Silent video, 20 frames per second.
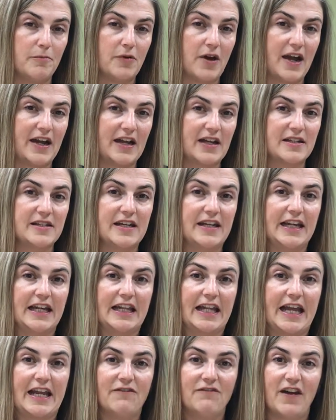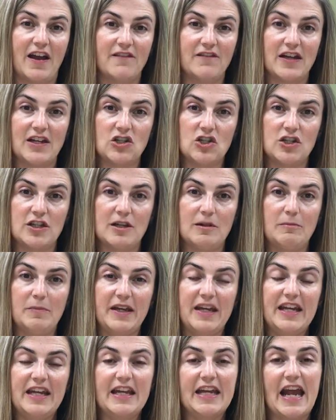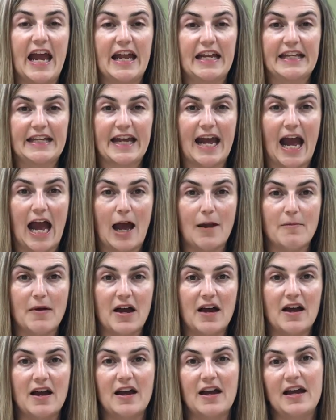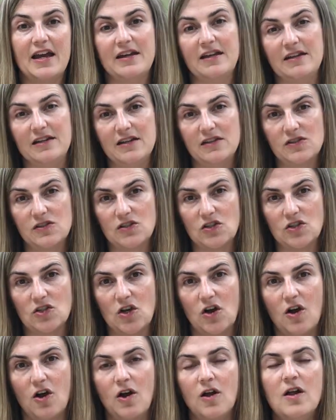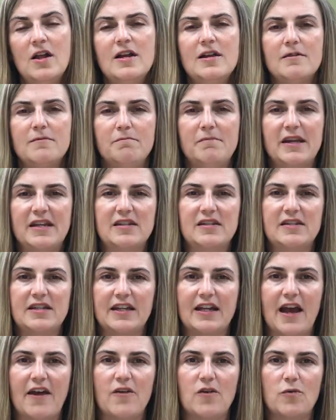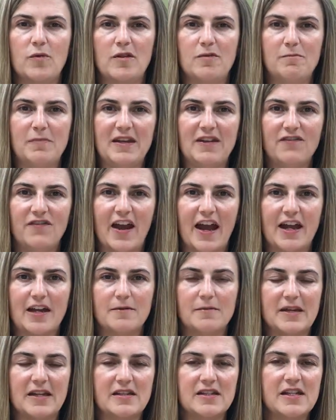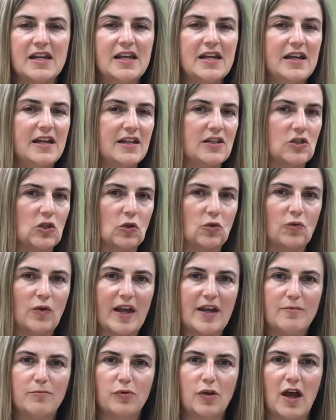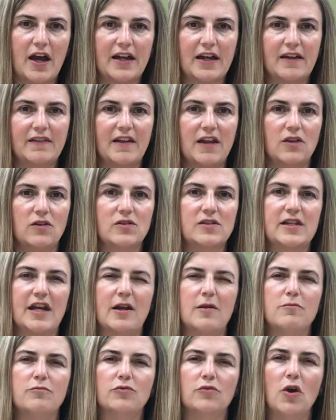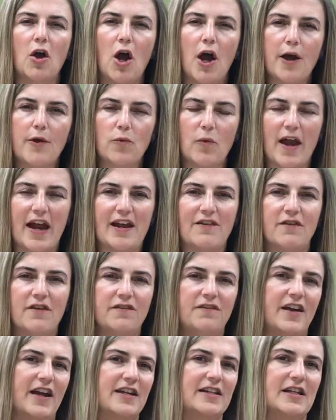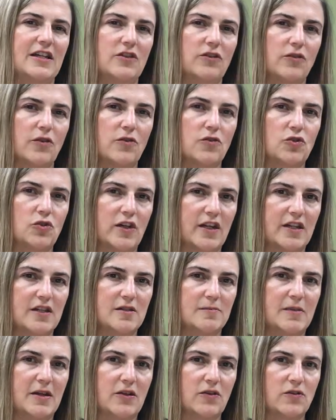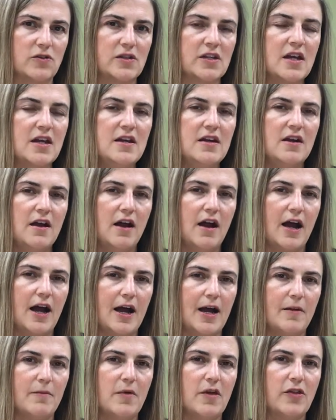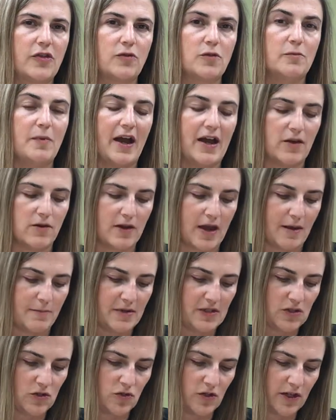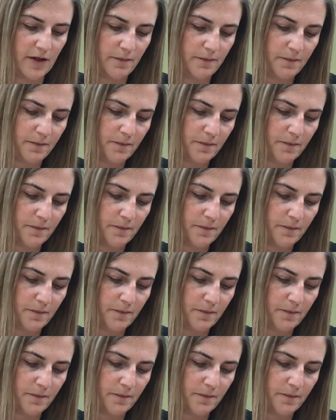products in it like 5-HTP and GABA and inositol mixed together with B vitamins. It's a great product that looks at a broad way of affecting neurotransmitters through biochemistry.